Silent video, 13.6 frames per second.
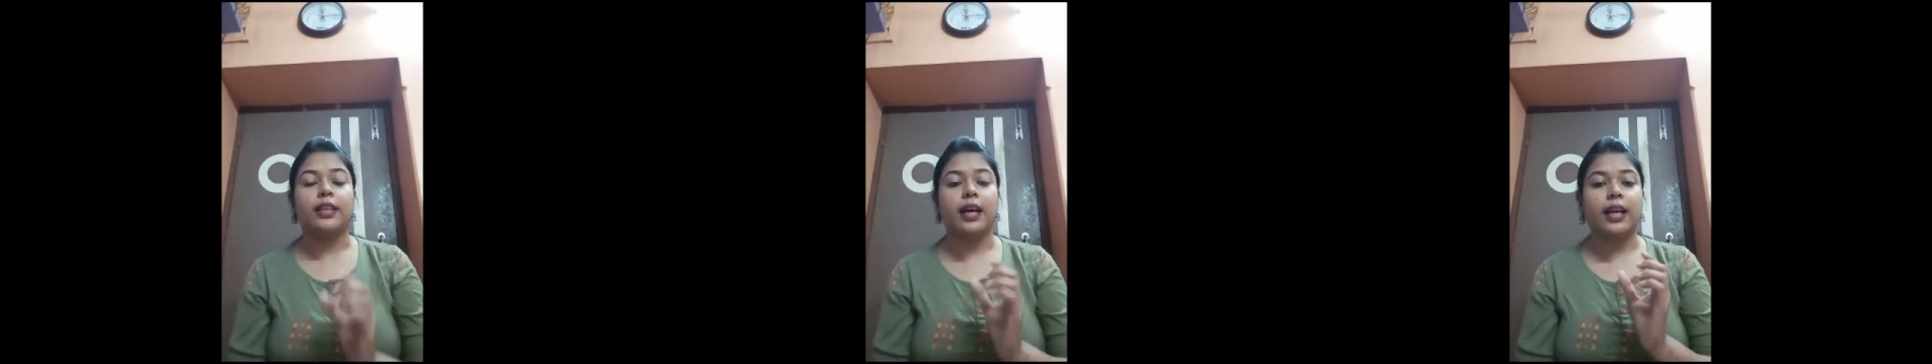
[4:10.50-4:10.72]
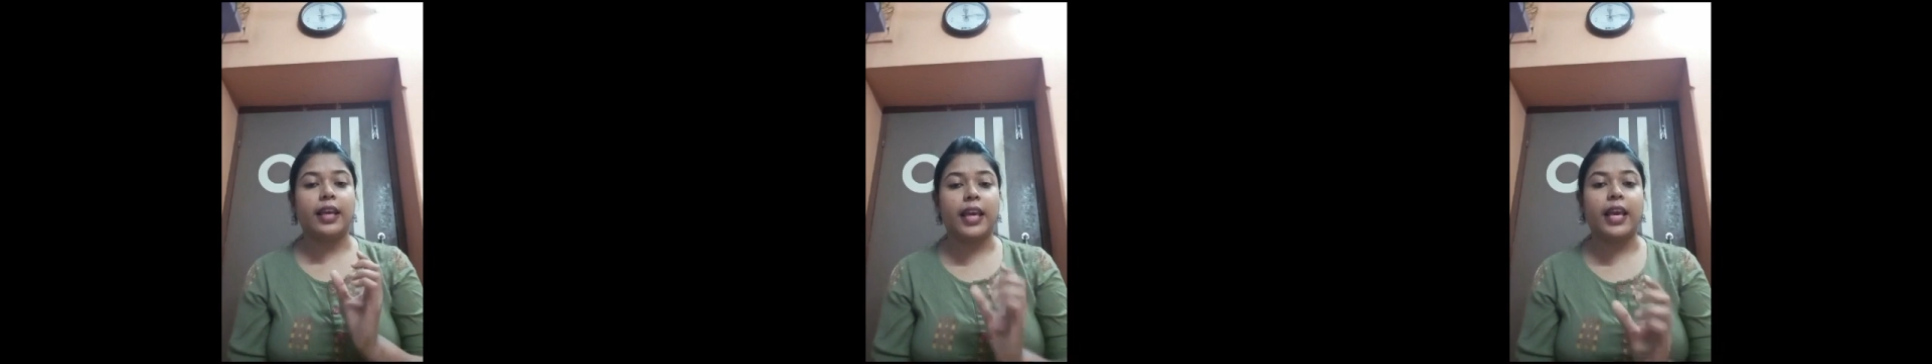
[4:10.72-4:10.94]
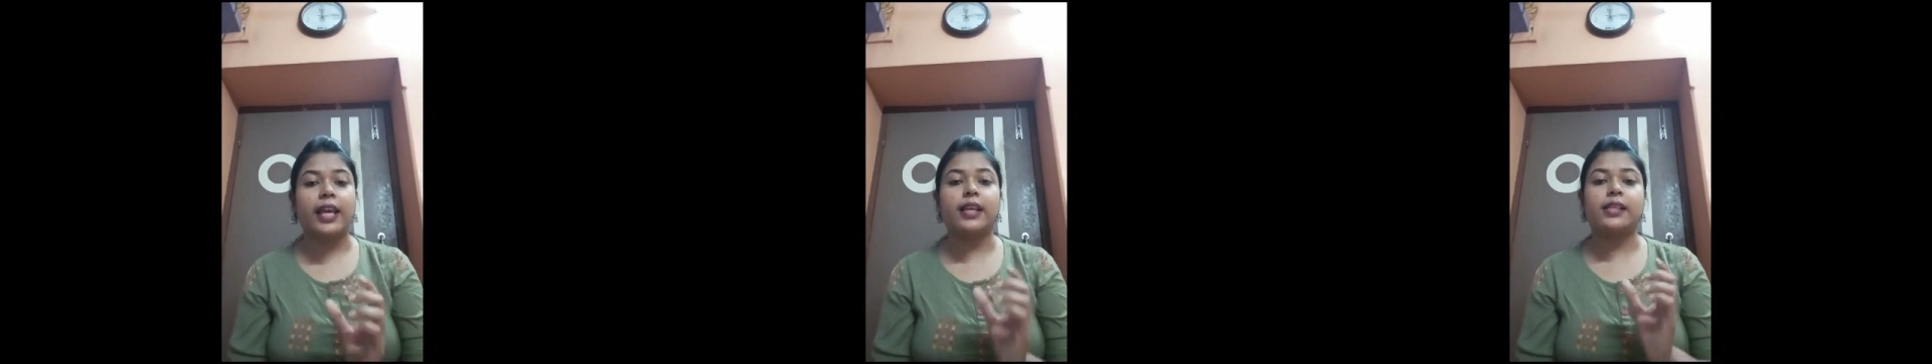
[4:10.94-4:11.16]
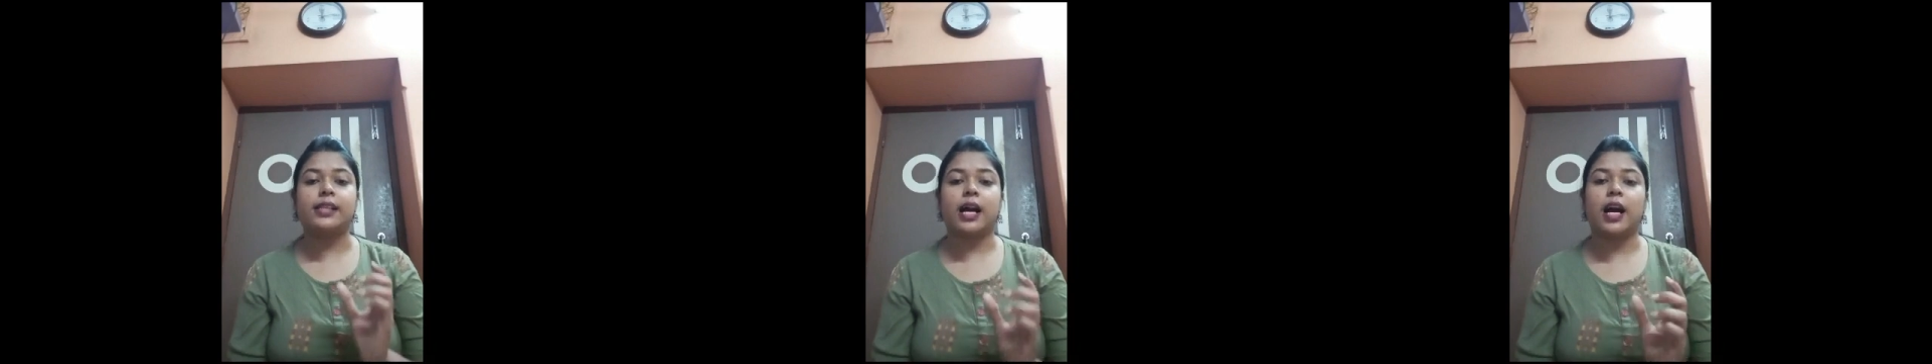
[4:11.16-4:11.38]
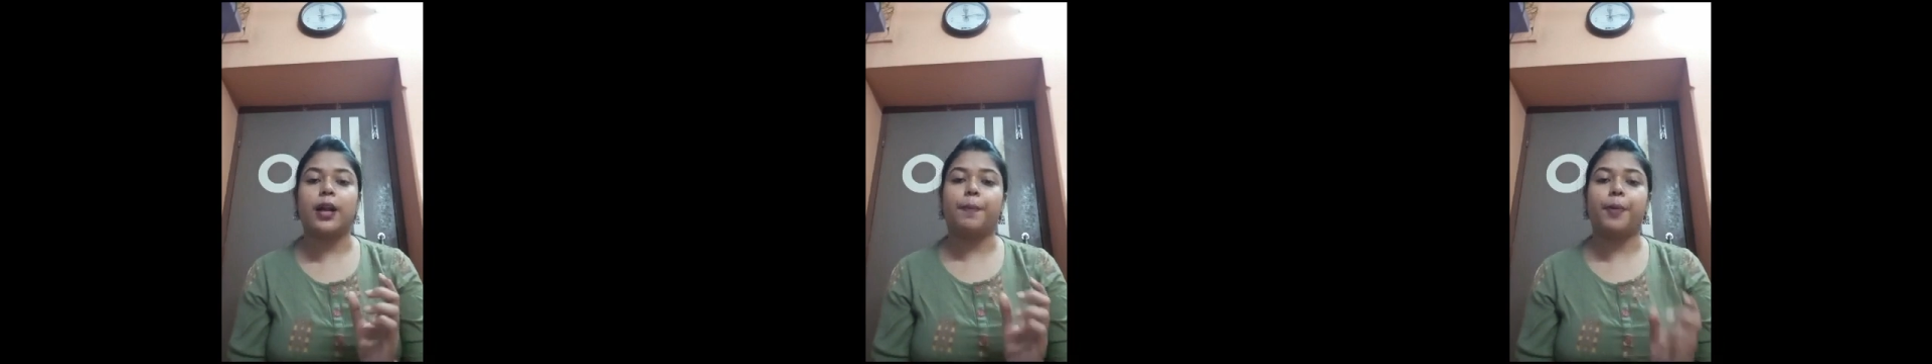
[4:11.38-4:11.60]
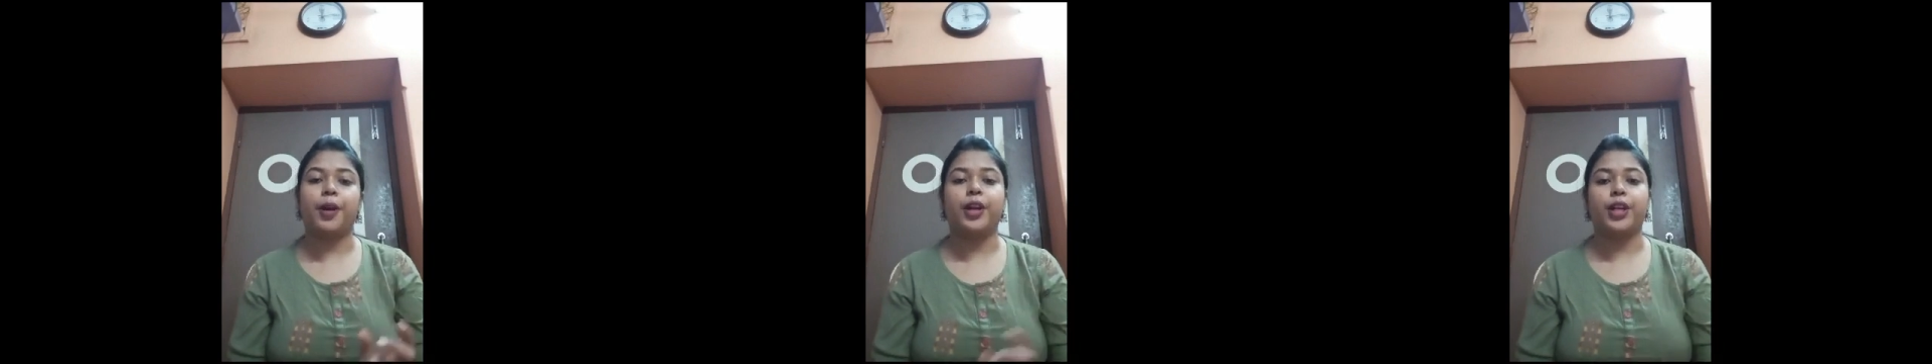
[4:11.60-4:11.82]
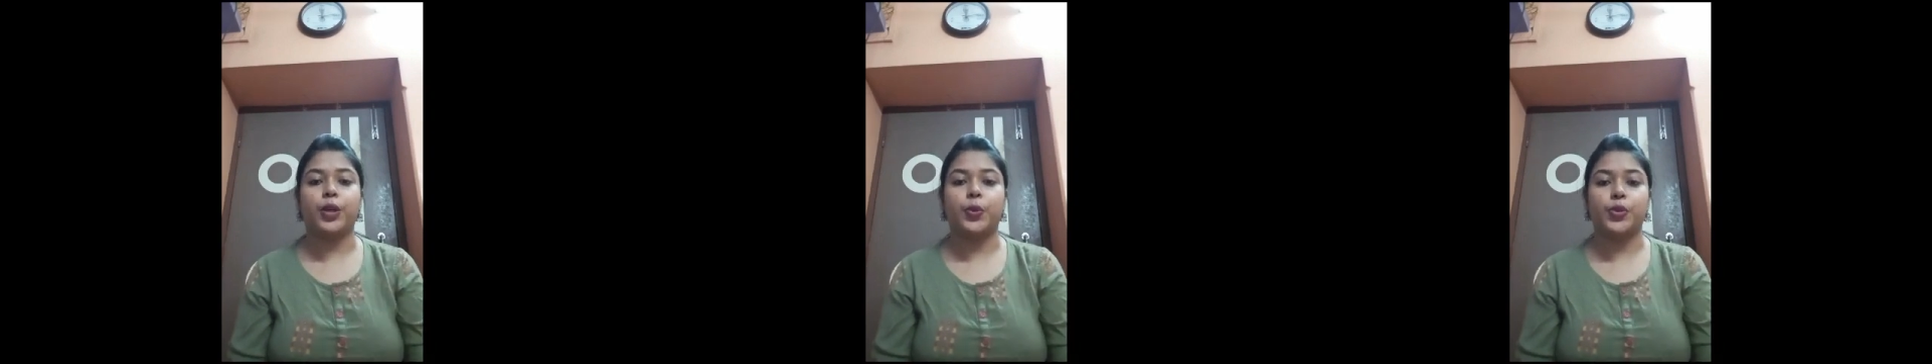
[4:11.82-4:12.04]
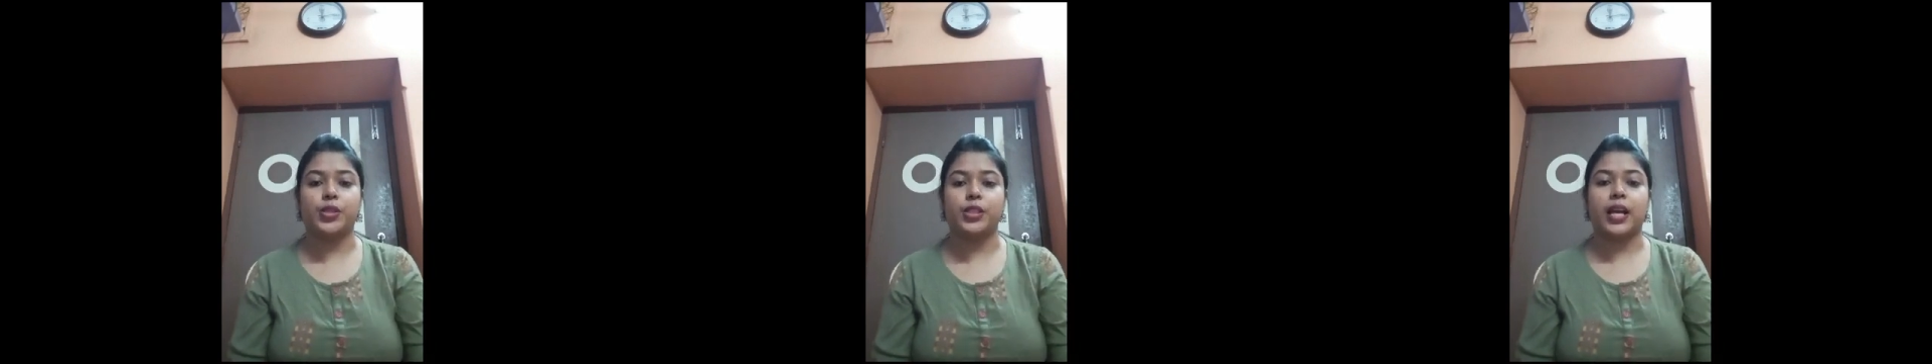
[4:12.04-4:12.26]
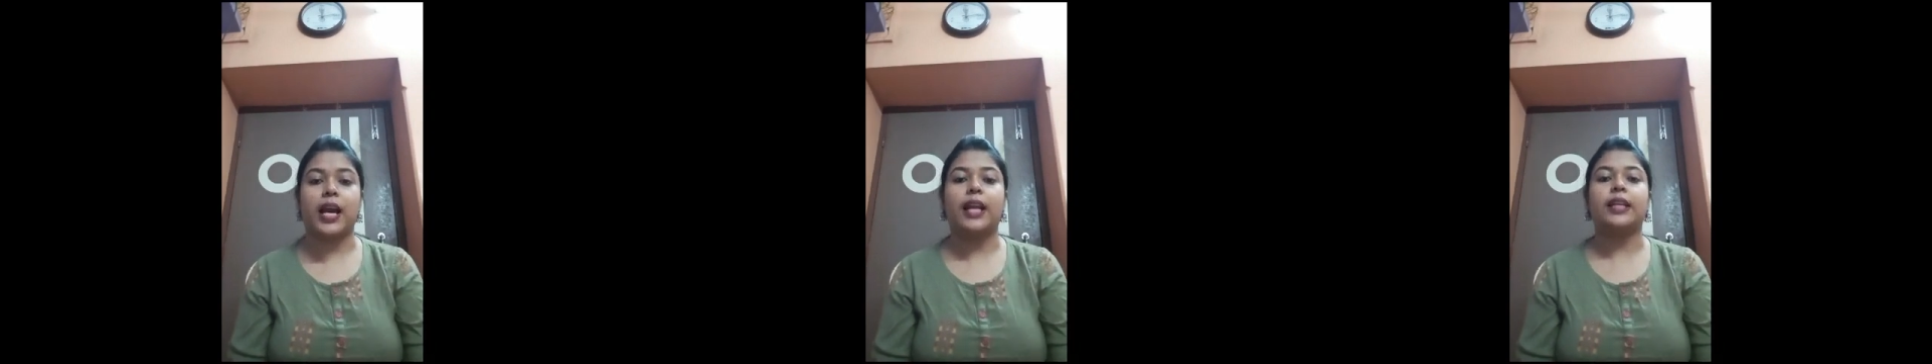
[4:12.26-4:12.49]
the eggs are
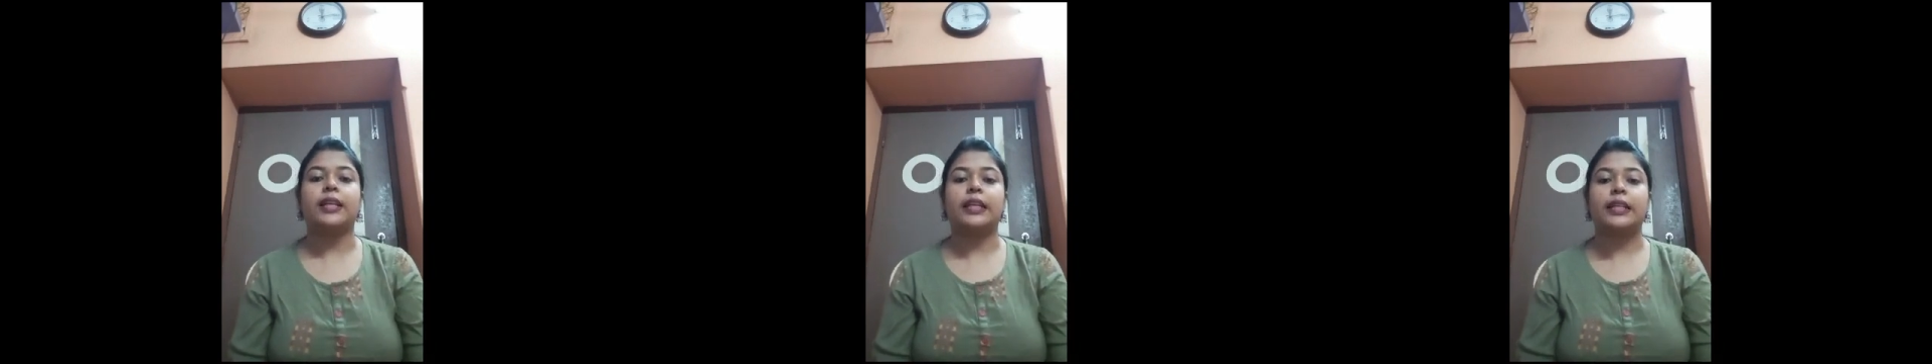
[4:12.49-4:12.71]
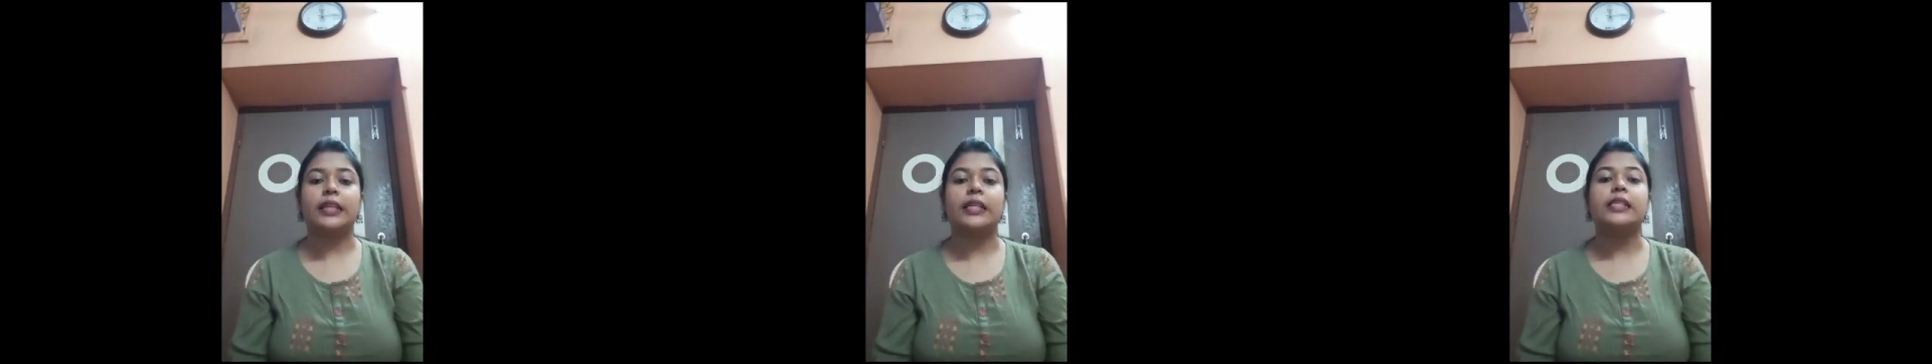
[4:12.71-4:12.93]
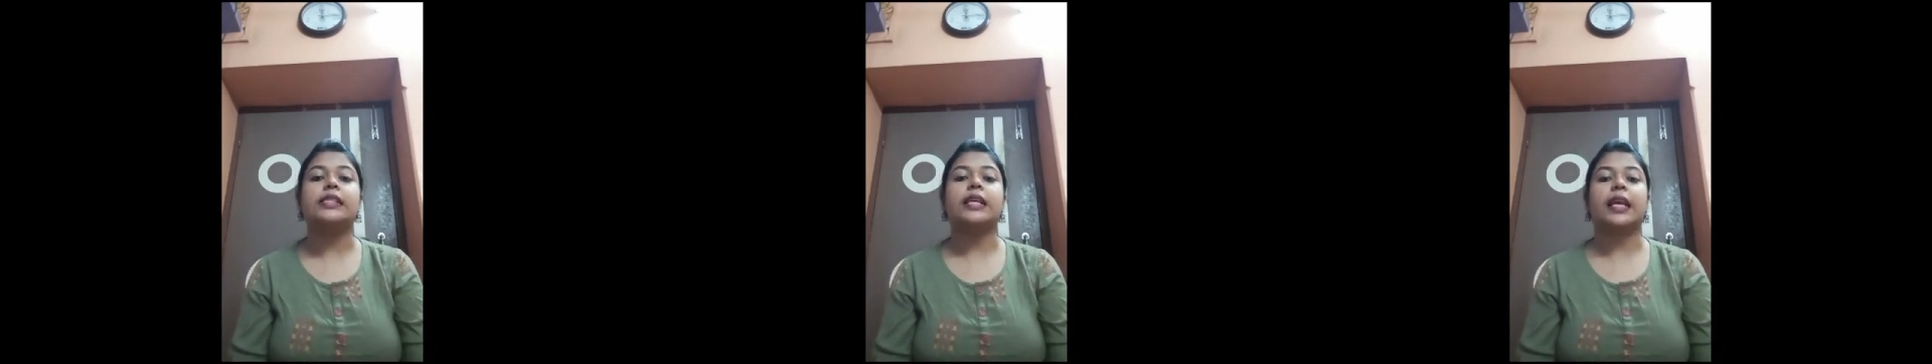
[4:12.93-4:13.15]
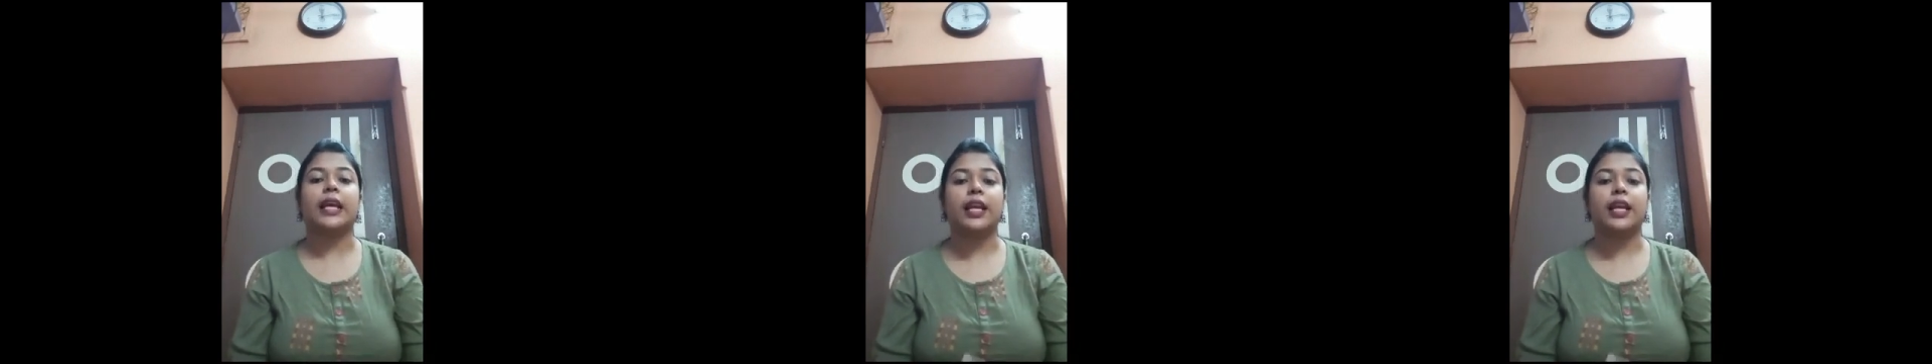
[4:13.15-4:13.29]
produced and it is